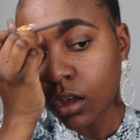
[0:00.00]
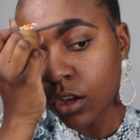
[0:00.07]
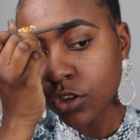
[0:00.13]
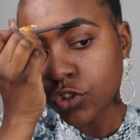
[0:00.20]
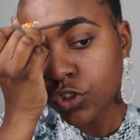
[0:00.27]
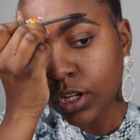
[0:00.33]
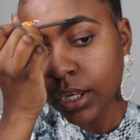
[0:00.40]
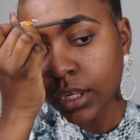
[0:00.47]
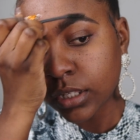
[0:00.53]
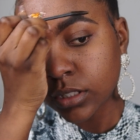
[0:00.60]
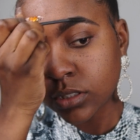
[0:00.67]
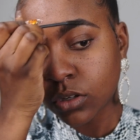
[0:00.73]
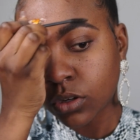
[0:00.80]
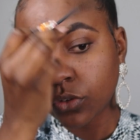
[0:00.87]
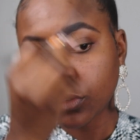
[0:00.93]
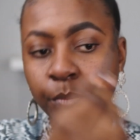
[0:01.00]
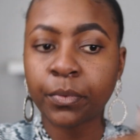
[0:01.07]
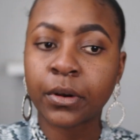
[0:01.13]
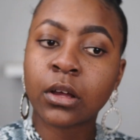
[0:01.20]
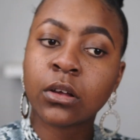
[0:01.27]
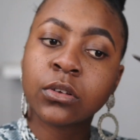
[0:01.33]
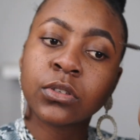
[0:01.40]
harsh lines on your
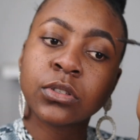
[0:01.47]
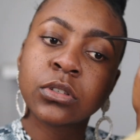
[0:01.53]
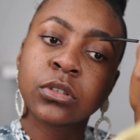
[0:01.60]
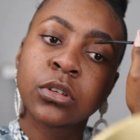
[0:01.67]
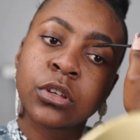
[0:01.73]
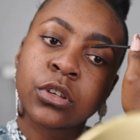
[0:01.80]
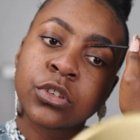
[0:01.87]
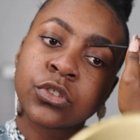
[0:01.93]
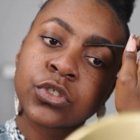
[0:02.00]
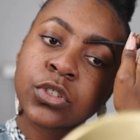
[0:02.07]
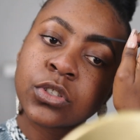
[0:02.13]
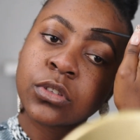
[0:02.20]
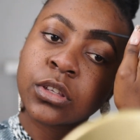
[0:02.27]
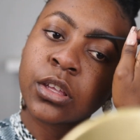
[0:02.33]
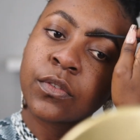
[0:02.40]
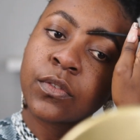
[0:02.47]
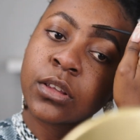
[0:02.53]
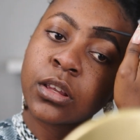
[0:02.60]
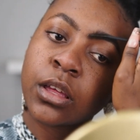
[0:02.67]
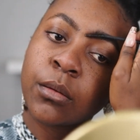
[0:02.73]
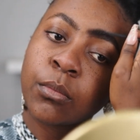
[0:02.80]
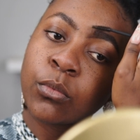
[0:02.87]
brows, just to give
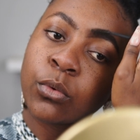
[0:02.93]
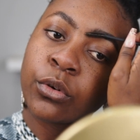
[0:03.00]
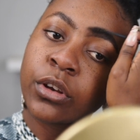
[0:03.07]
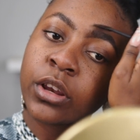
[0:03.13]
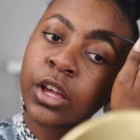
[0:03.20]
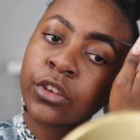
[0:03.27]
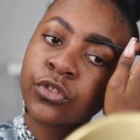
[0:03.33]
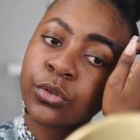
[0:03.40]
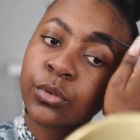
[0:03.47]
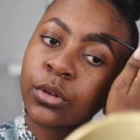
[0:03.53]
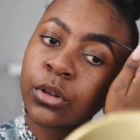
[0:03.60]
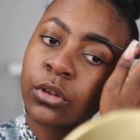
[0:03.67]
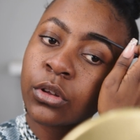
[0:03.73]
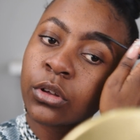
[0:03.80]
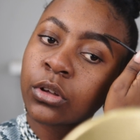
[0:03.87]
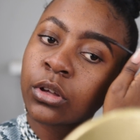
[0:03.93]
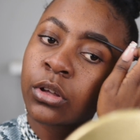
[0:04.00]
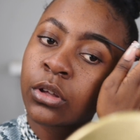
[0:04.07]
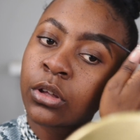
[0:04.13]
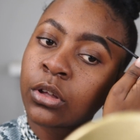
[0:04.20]
it a more natural look.